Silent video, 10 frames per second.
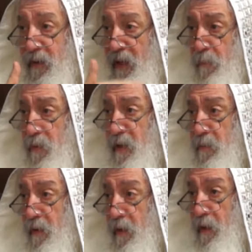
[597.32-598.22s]
it's
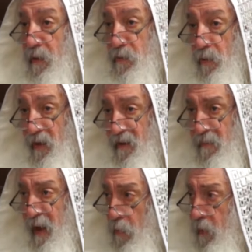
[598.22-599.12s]
impossible. So give
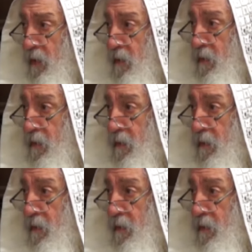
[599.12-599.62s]
me a way.